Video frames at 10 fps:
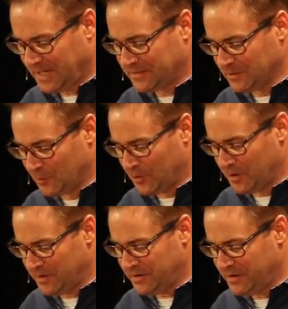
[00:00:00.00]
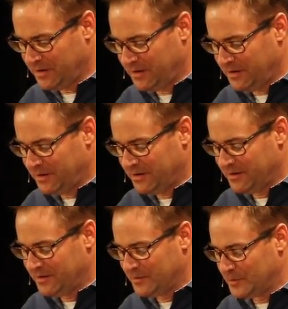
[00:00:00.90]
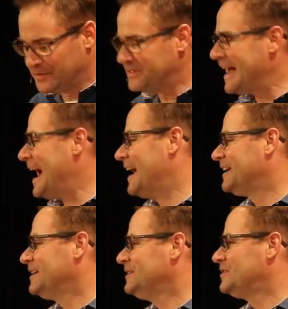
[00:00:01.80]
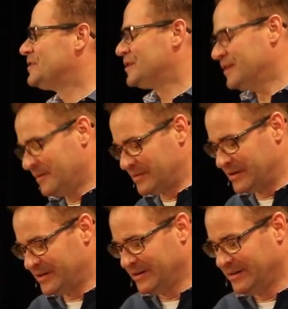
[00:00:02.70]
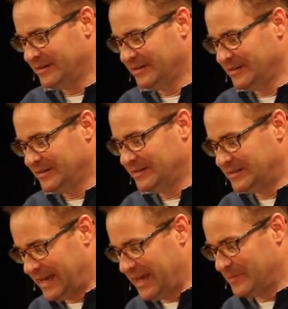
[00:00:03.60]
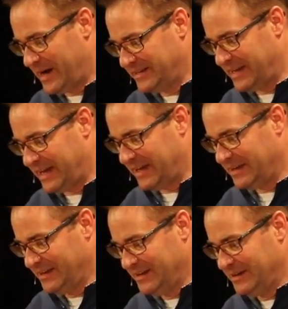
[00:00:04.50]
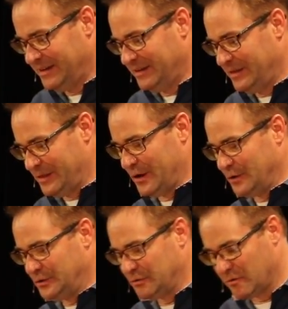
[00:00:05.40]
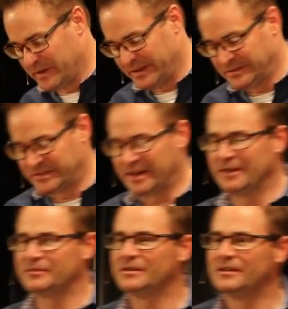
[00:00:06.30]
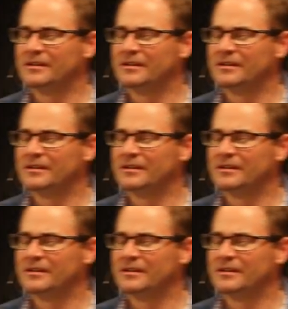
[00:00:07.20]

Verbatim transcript: And the Lord was adding to their number day by day those who were being saved.